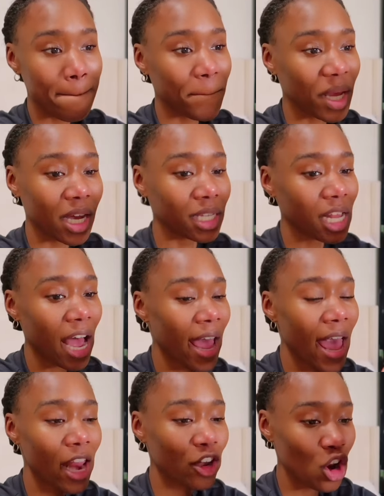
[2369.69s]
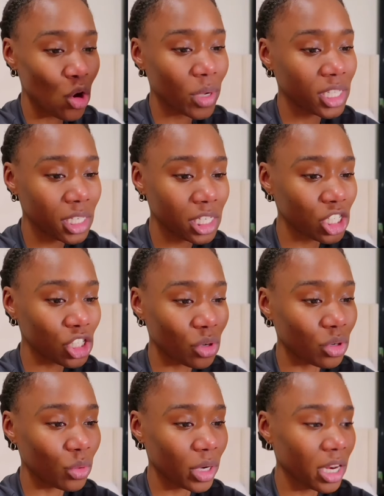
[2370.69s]
because I had no intentions
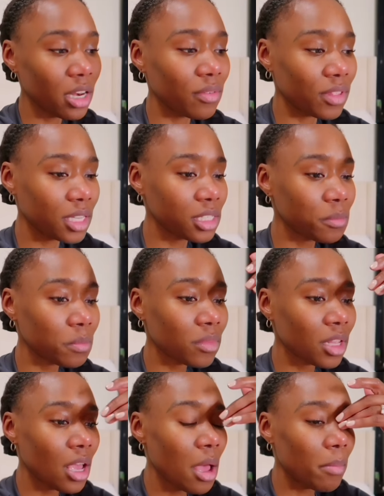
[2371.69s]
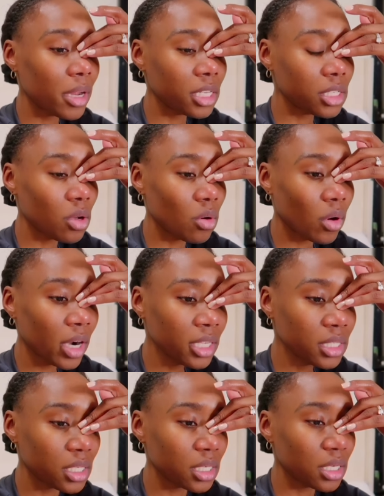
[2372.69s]
on doing any of this, but it's so
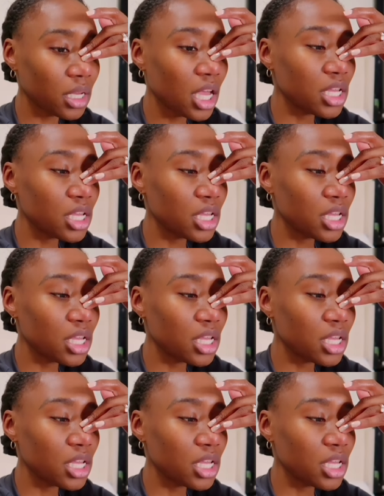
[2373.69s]
crazy.